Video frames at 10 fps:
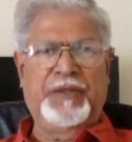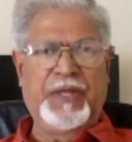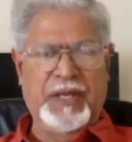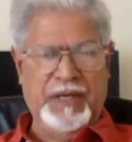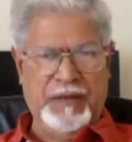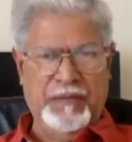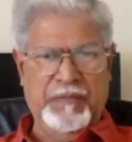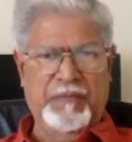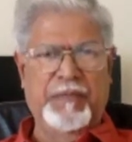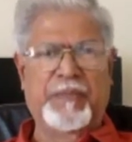The
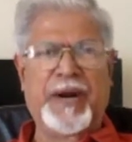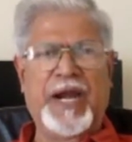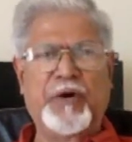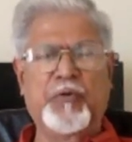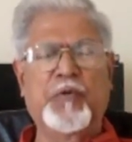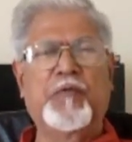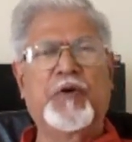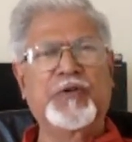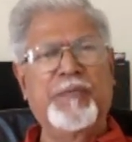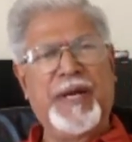bridegroom
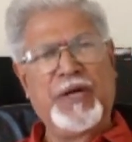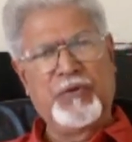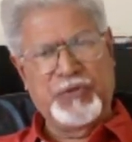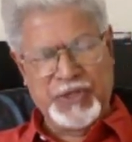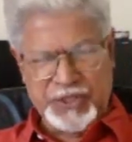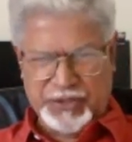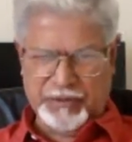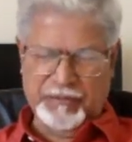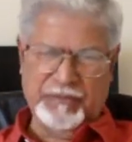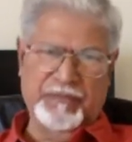was made to sit.
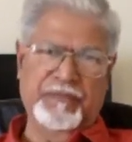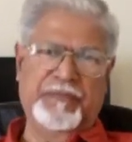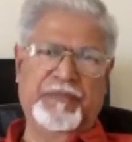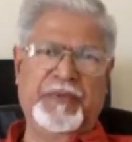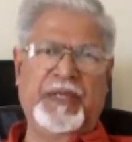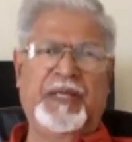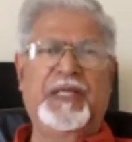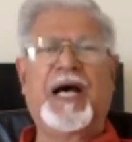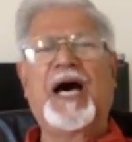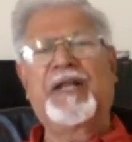
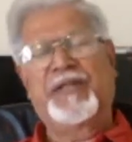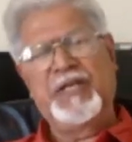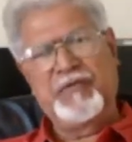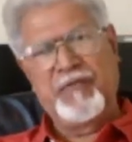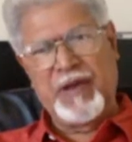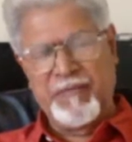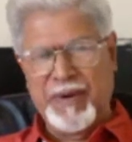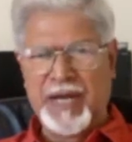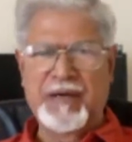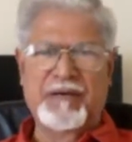Aartis were
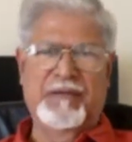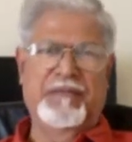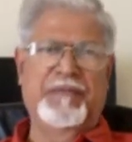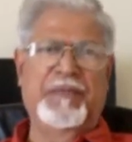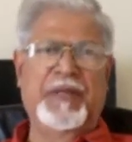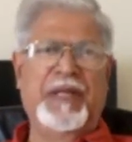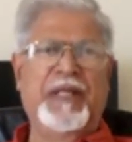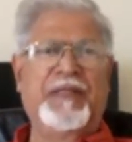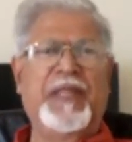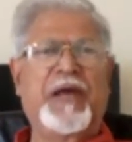made.
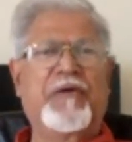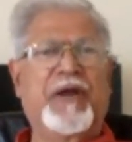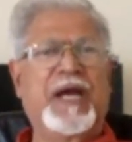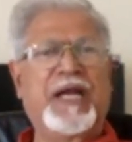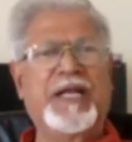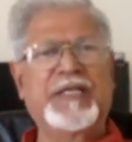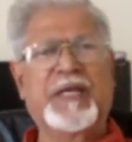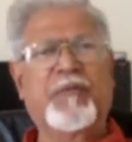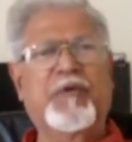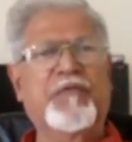There were at least
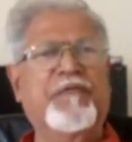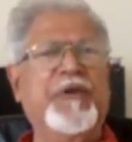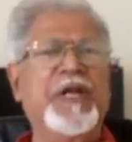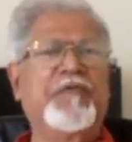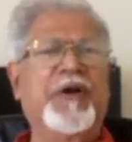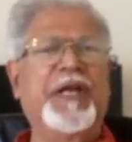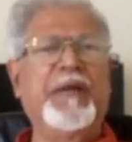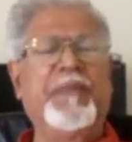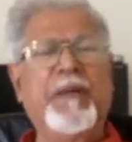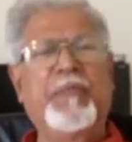about
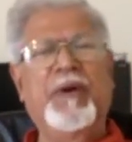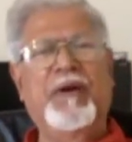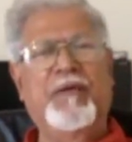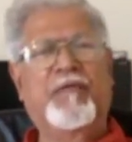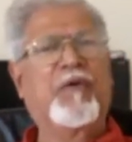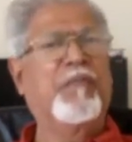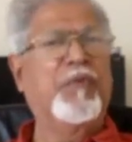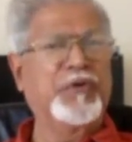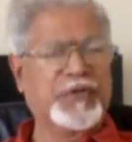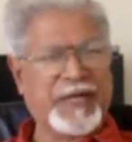15-20 people from
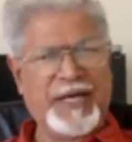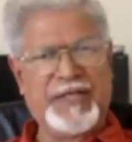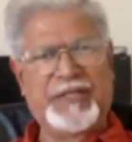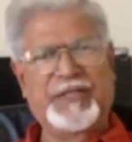both sides